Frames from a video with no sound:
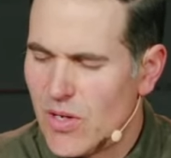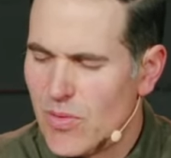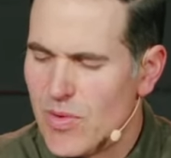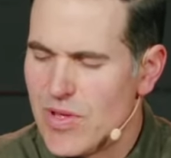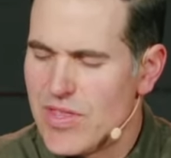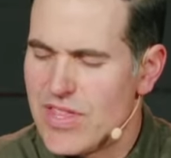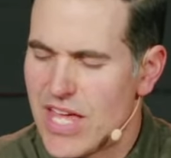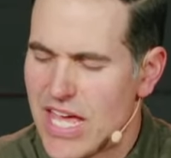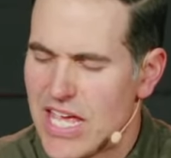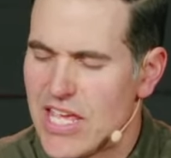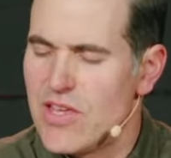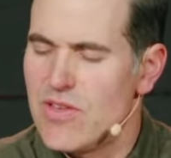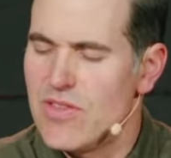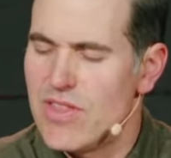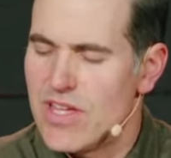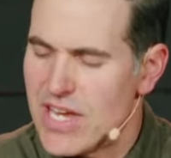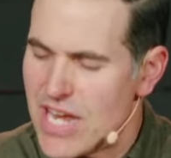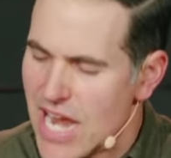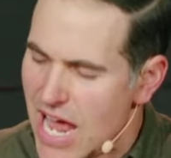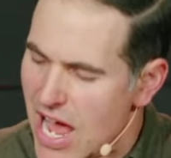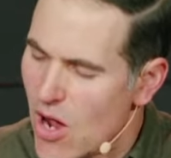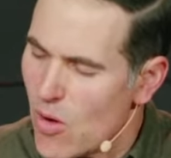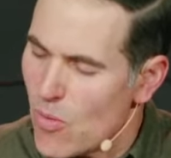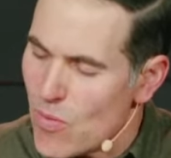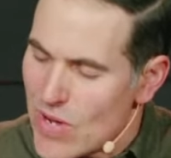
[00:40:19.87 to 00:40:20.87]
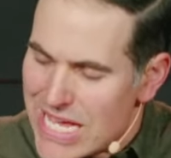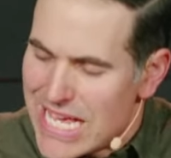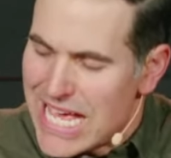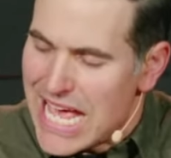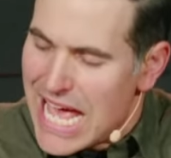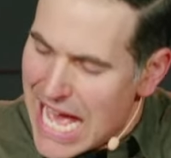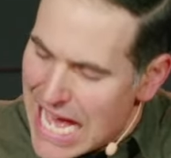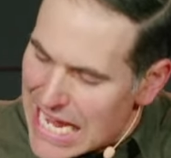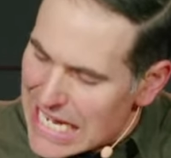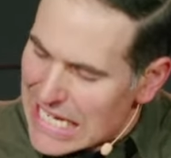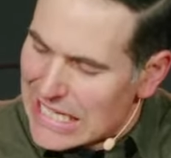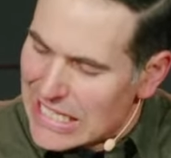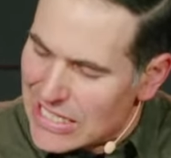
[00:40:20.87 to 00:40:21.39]
We thank you that now we
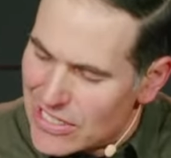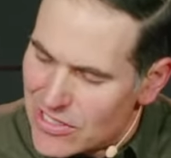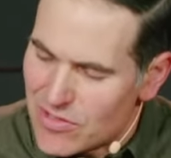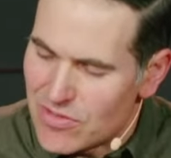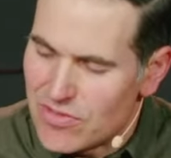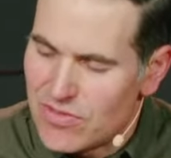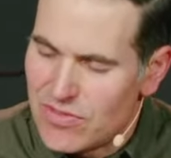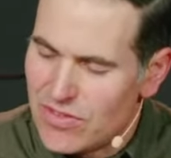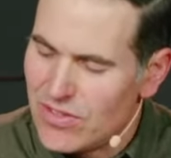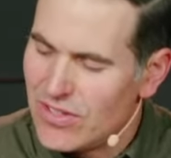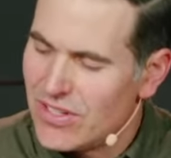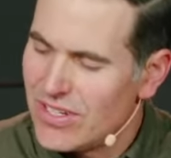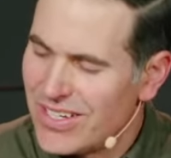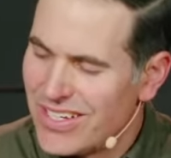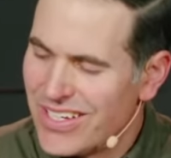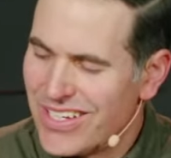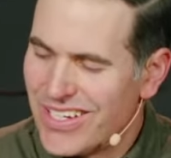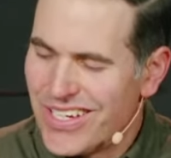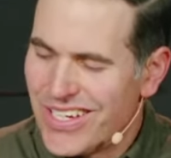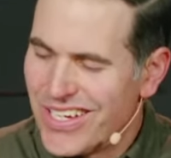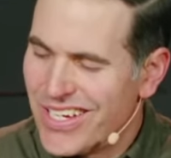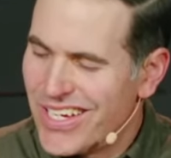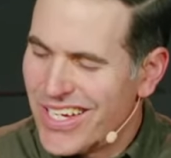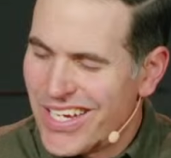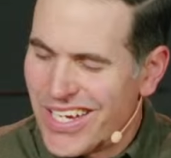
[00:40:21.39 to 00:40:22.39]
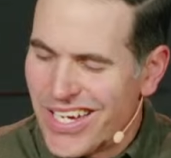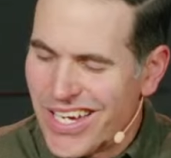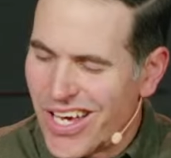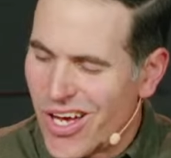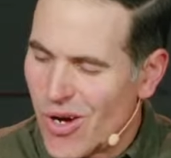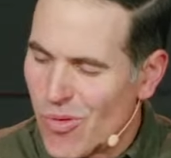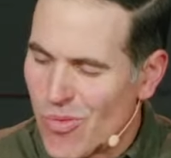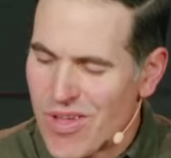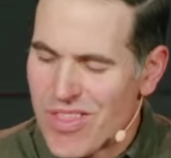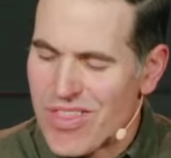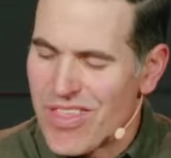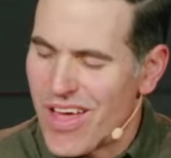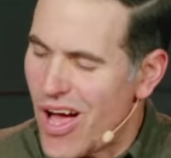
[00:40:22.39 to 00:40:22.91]
can live uh,
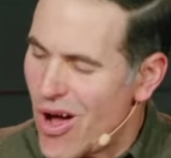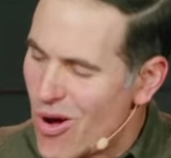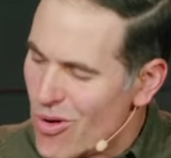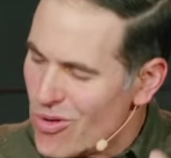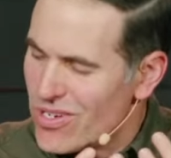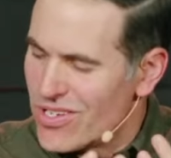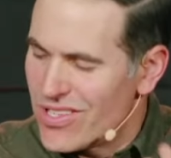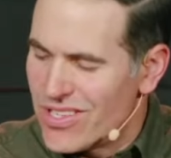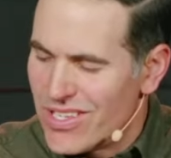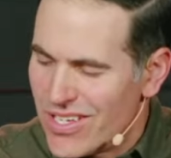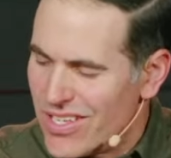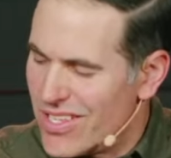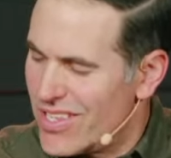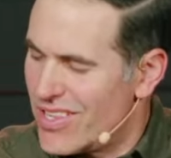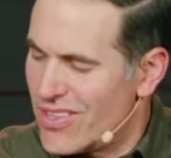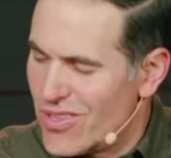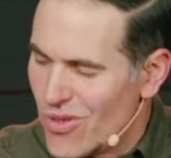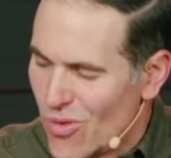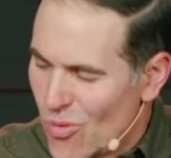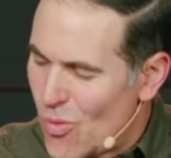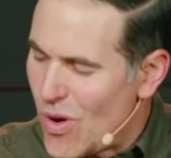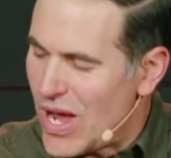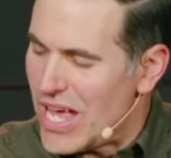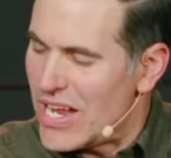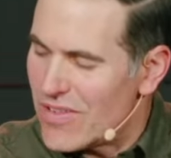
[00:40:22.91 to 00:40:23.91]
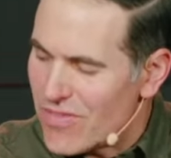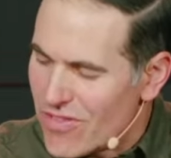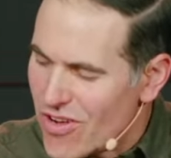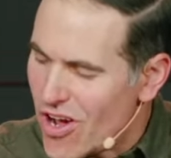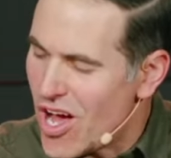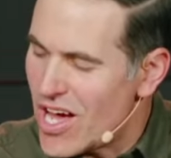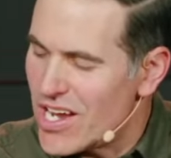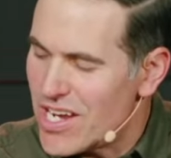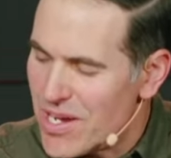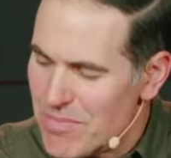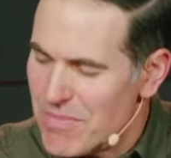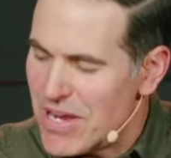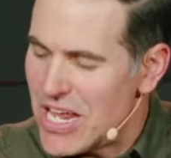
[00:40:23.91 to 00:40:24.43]
without the, the weight of
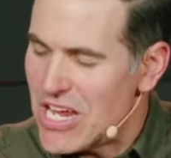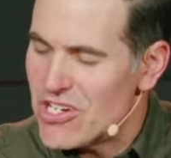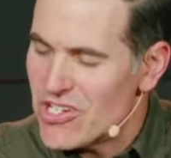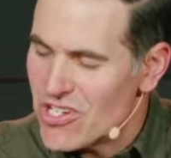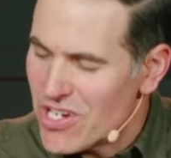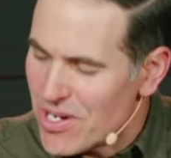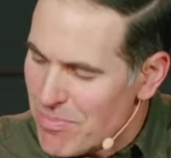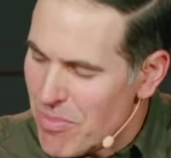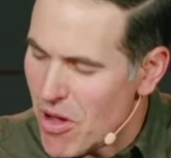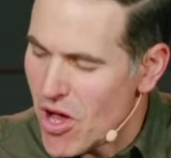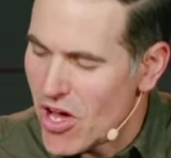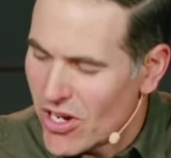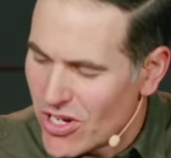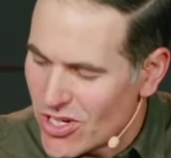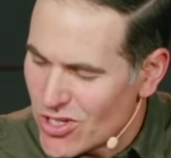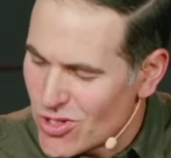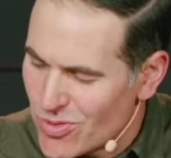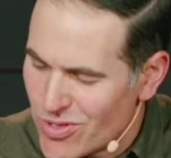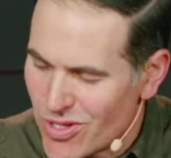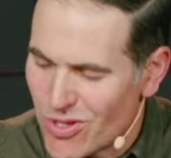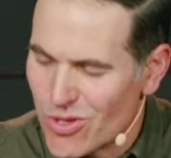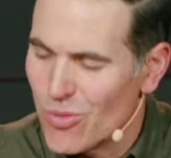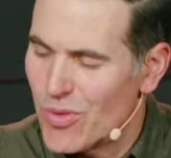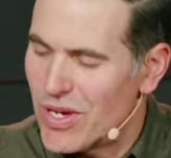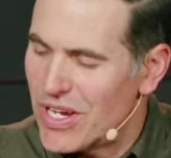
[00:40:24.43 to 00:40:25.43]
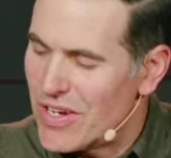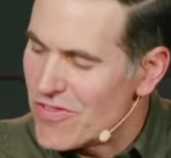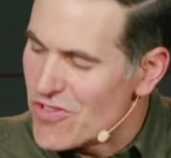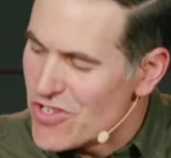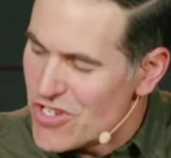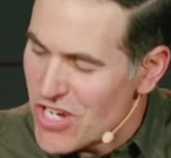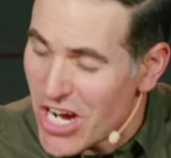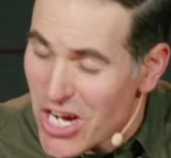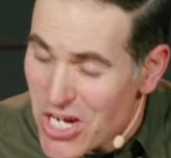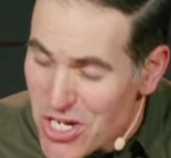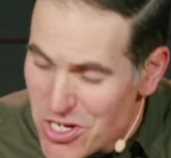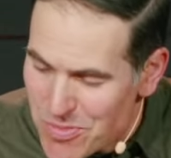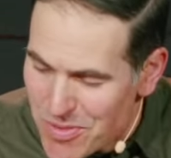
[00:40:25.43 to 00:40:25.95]
condemnation upon us, without the weight of
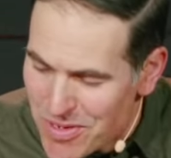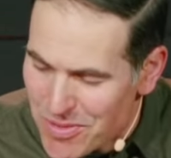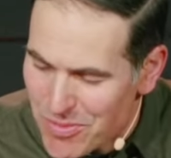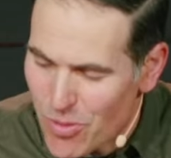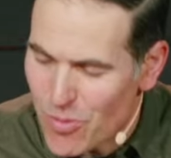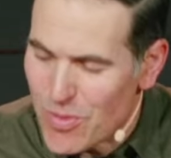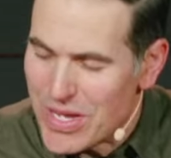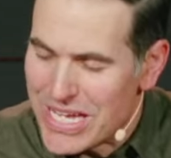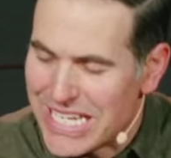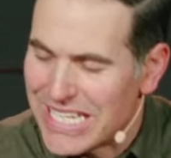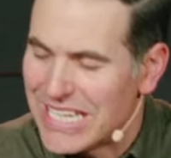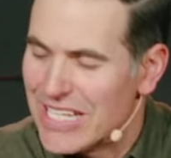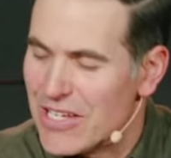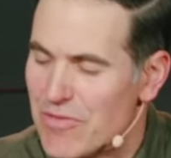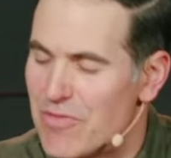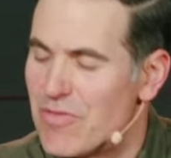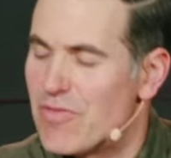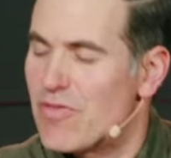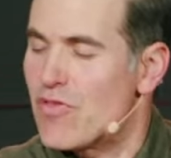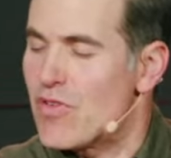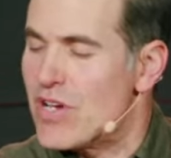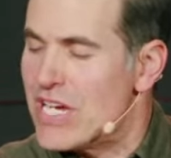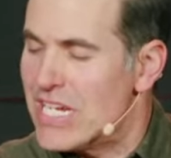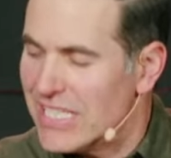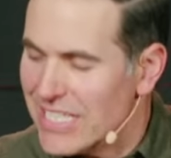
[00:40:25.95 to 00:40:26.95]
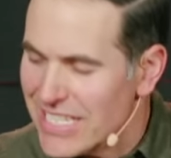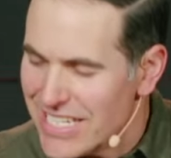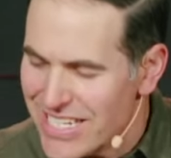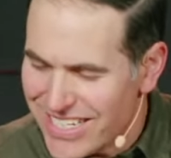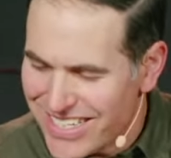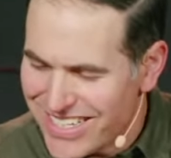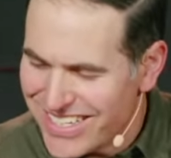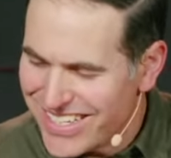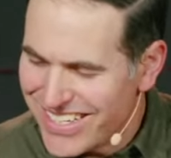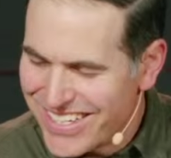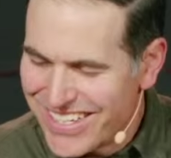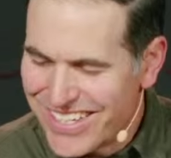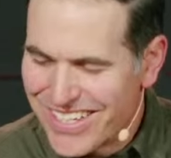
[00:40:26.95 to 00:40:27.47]
judgment, but we can live freely.
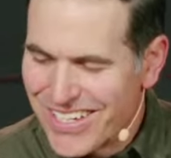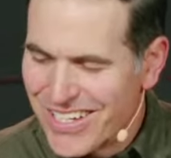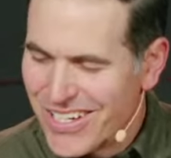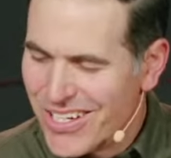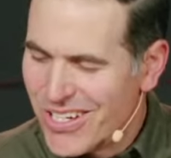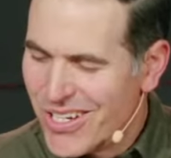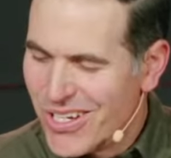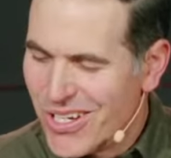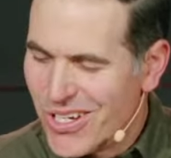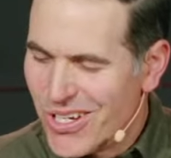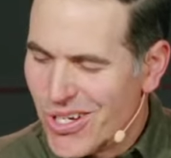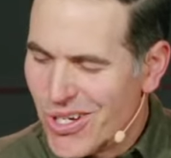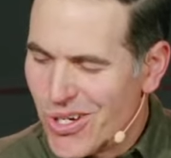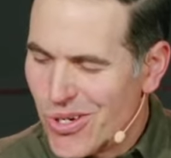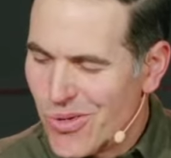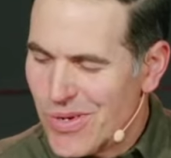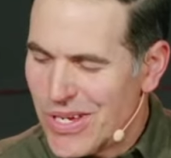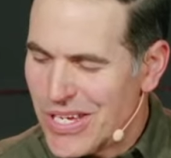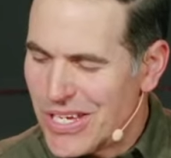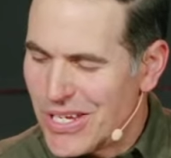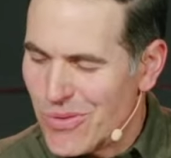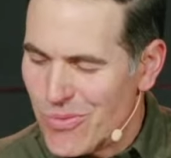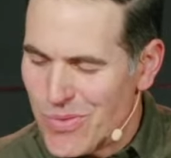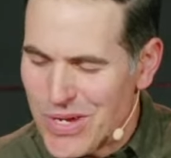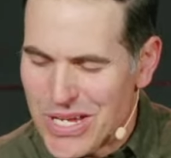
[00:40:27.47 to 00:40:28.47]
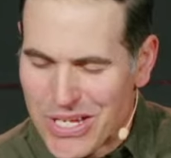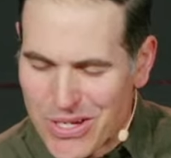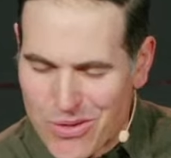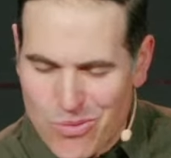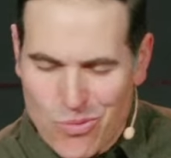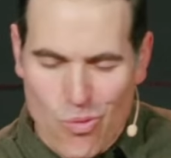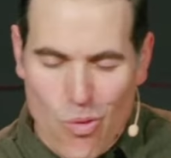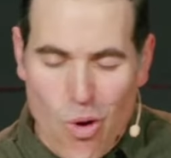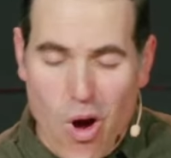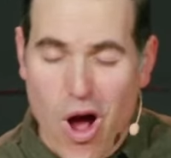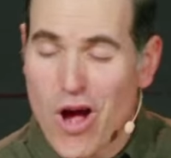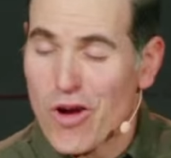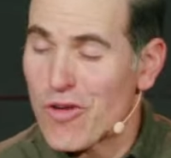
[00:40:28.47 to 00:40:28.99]
We can, we
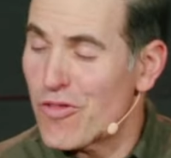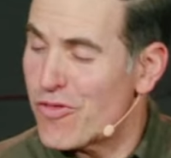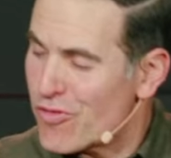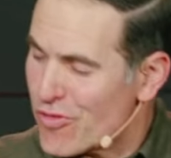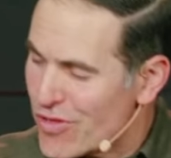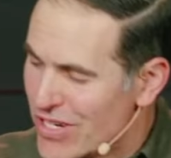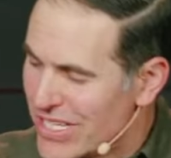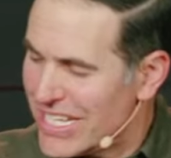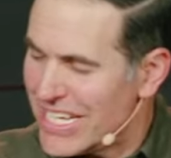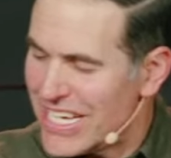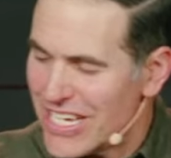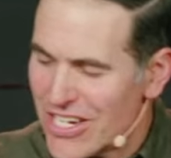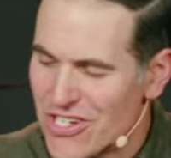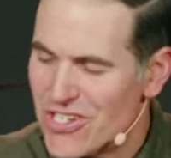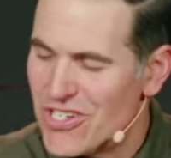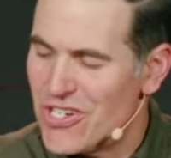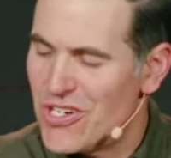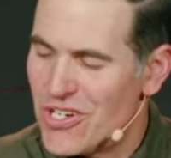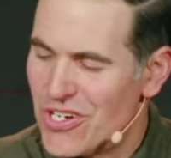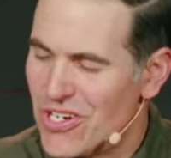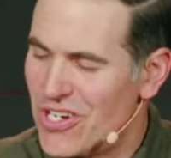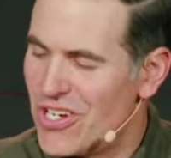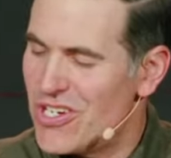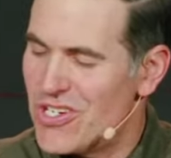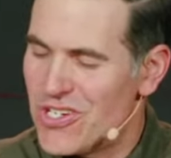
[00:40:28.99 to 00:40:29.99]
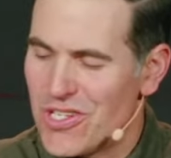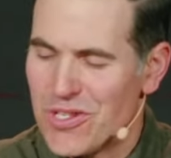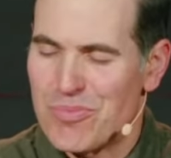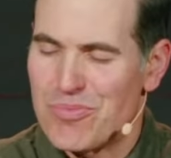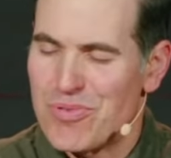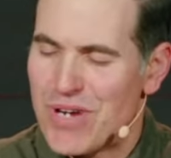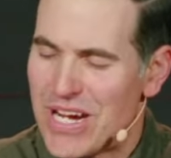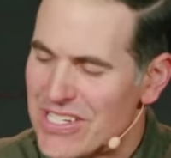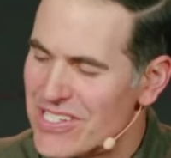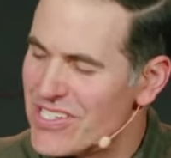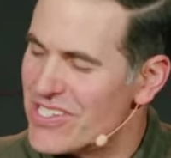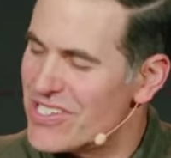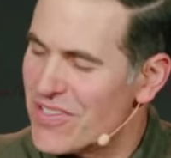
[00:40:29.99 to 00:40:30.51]
can walk freely into, into the
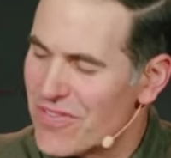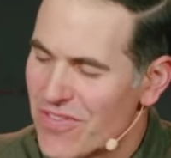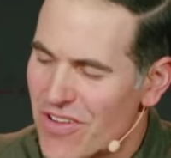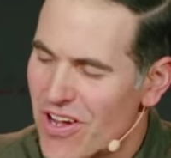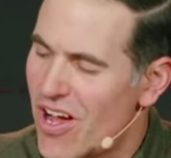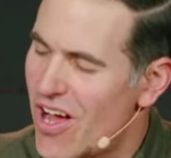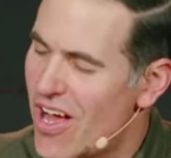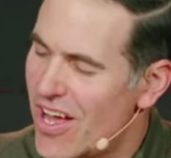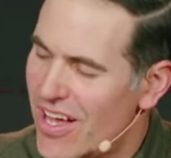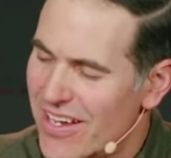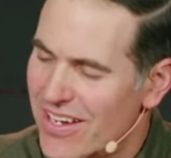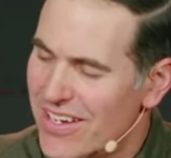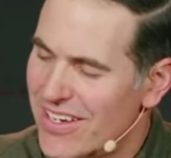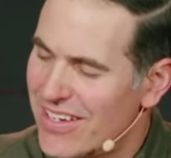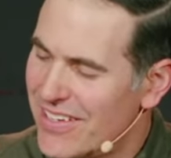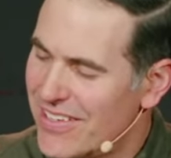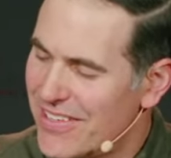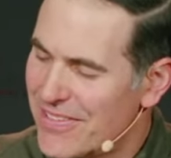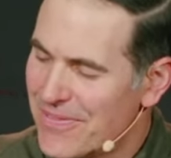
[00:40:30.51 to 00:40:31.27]
presence of God.